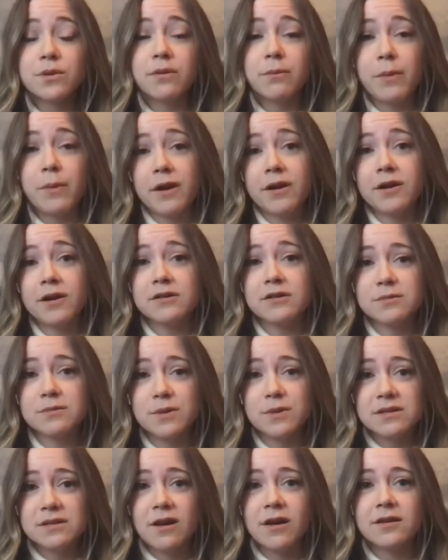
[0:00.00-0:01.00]
the barriers
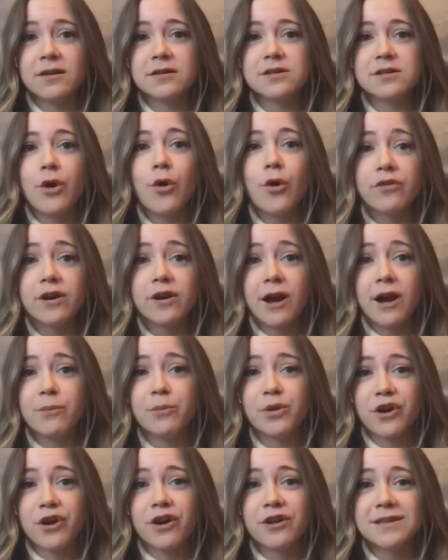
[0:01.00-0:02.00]
we sought to overcome
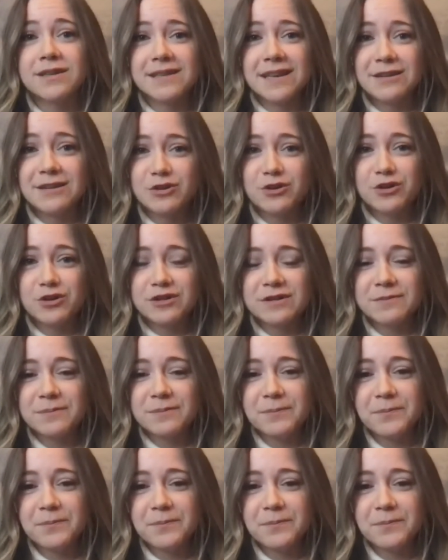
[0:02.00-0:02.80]
with Carley's Angels.